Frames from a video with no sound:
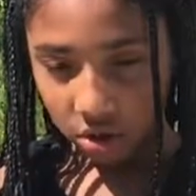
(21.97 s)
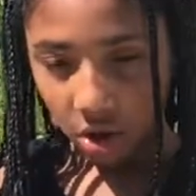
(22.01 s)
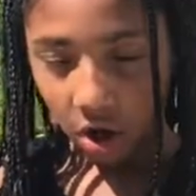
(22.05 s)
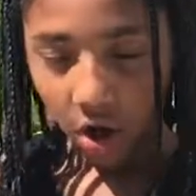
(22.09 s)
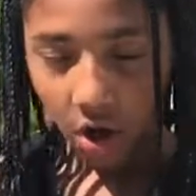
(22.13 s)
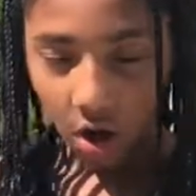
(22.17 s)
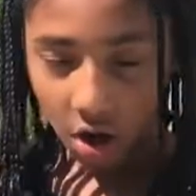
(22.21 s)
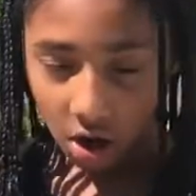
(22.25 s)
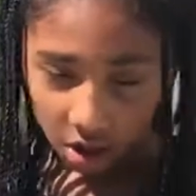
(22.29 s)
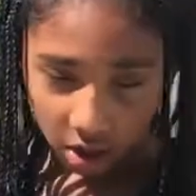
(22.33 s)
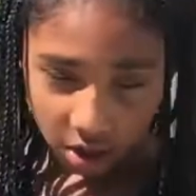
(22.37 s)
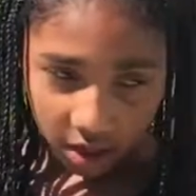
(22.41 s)

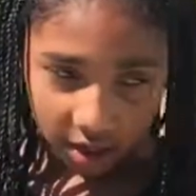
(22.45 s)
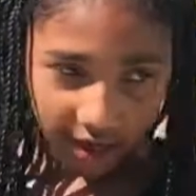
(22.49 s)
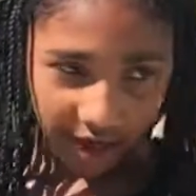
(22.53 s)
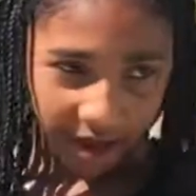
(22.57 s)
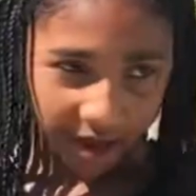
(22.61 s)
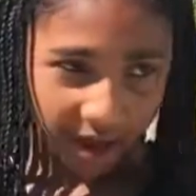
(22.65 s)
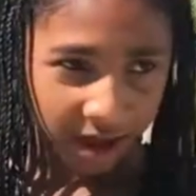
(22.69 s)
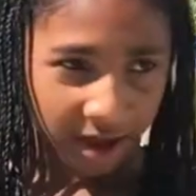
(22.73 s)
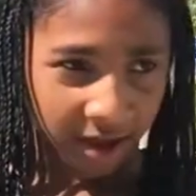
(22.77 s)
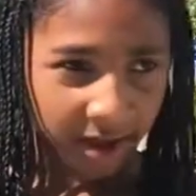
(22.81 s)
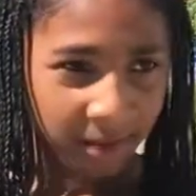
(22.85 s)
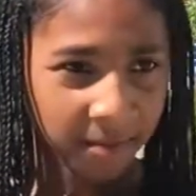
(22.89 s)

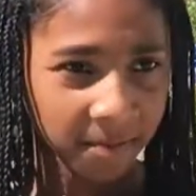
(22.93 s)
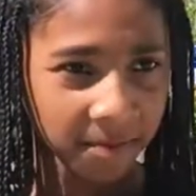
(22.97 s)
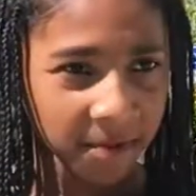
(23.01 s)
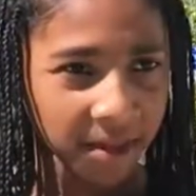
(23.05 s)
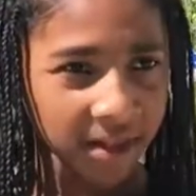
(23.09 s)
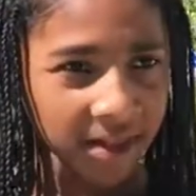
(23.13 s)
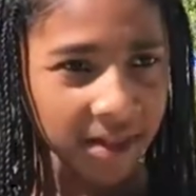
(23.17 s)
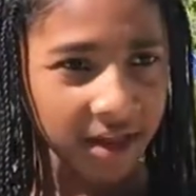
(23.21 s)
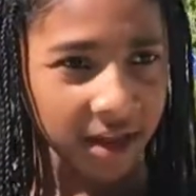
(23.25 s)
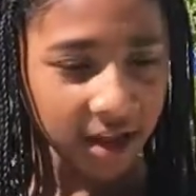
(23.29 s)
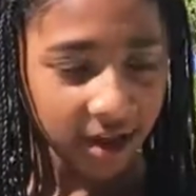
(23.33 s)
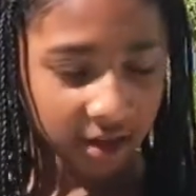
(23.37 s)
Target,
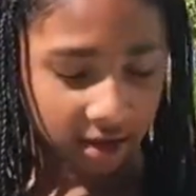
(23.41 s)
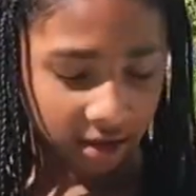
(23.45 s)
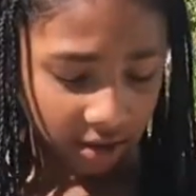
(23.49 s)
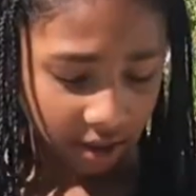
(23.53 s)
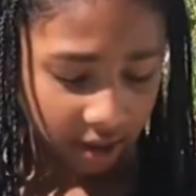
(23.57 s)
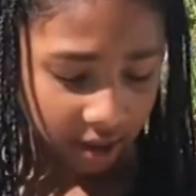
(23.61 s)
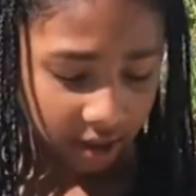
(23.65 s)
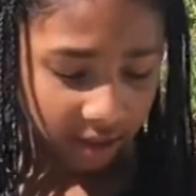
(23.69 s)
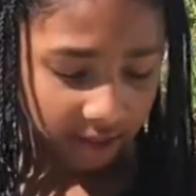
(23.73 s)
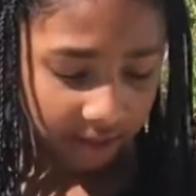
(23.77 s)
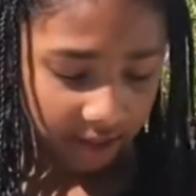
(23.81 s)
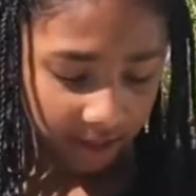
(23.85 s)
and then
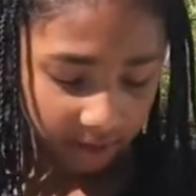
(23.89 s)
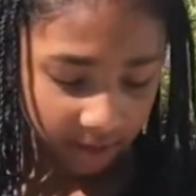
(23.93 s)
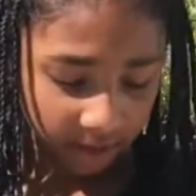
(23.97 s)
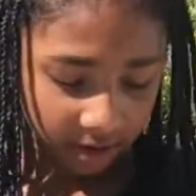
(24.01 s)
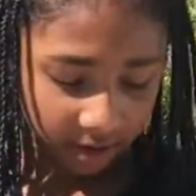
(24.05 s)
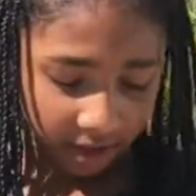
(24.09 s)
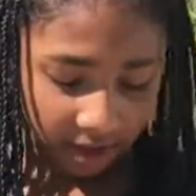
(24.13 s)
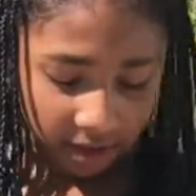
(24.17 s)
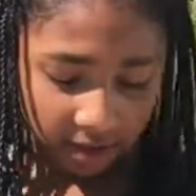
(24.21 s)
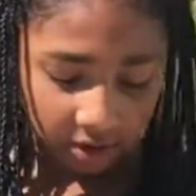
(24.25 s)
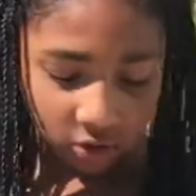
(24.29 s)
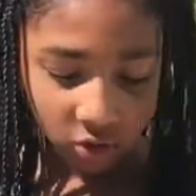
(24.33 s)
same
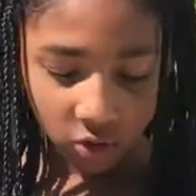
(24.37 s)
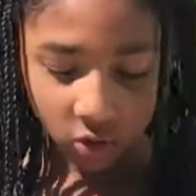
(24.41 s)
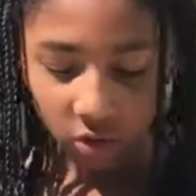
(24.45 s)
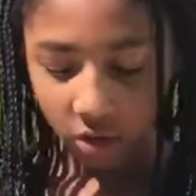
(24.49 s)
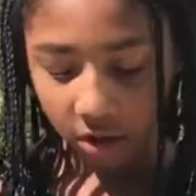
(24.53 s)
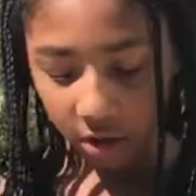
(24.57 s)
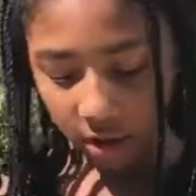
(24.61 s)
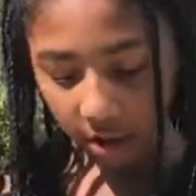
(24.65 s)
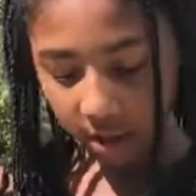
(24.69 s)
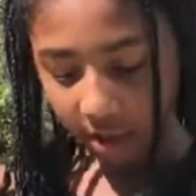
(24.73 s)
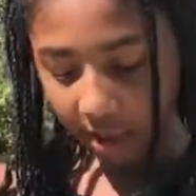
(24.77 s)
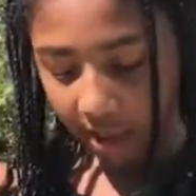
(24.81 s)
with these
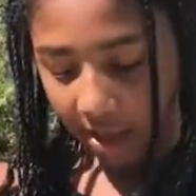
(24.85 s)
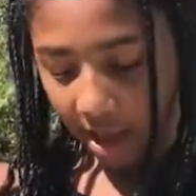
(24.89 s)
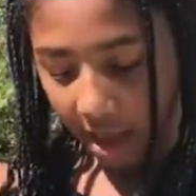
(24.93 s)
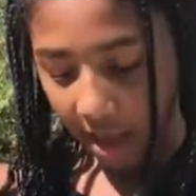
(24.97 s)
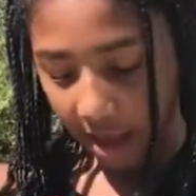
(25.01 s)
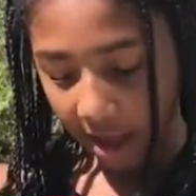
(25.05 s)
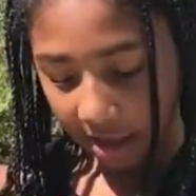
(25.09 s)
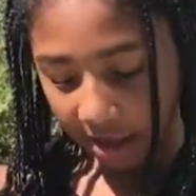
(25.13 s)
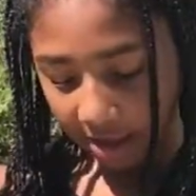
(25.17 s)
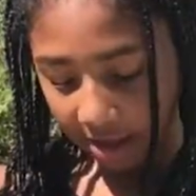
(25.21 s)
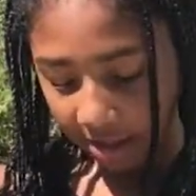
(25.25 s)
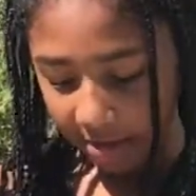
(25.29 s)
googly
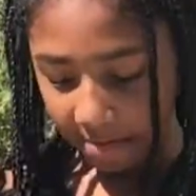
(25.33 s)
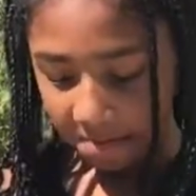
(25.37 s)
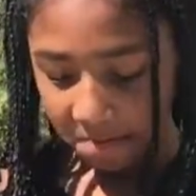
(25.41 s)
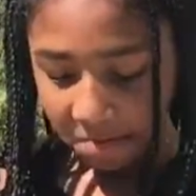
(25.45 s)
eyes.